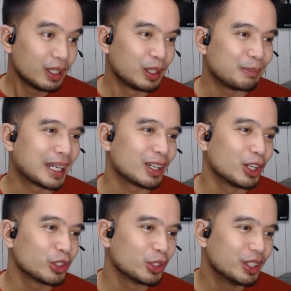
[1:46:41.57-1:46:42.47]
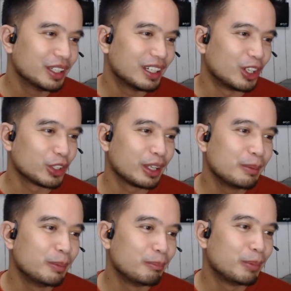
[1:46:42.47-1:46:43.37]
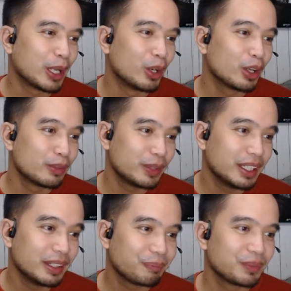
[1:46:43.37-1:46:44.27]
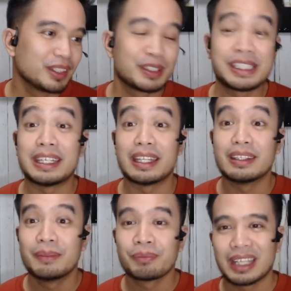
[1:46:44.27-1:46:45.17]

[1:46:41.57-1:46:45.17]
Oh, parang autobiography ng sinend.